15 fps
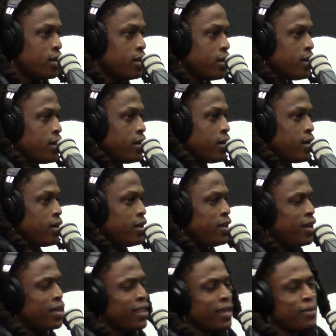Like,
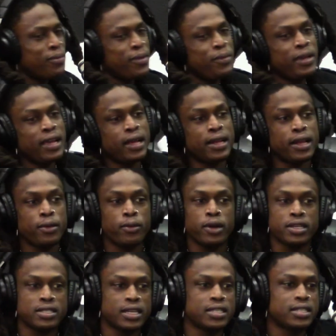yeah, like, man, we got
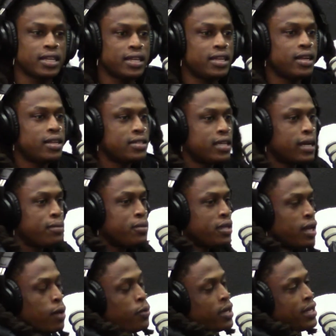networks that's like kind of tapped in.
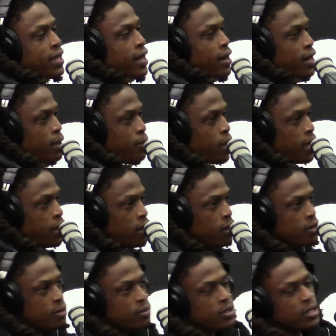I wouldn't doubt that he probably
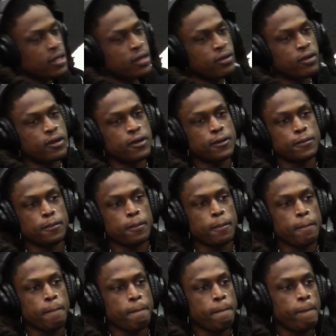heard some shit or
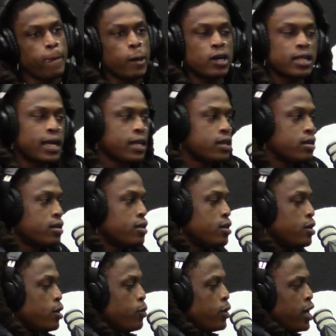
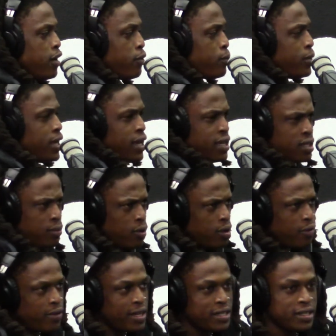whatever. But yeah, it's a
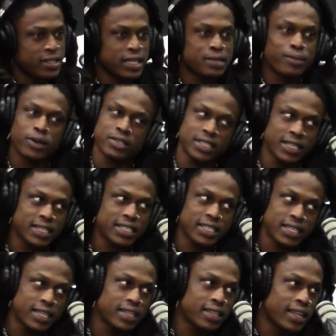motivation. That's Mo City
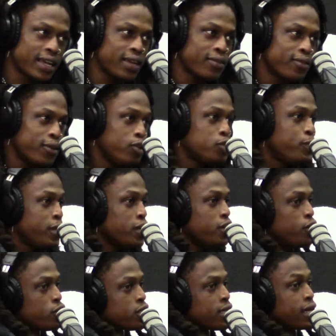shit. Like when you speak of
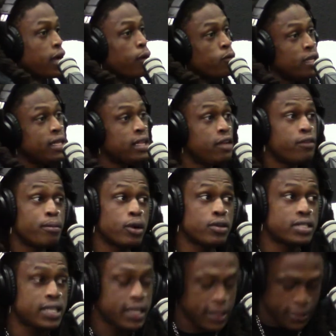Houston, like I really live in Mo
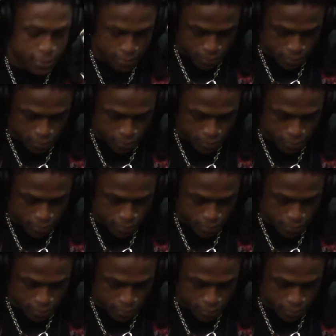City.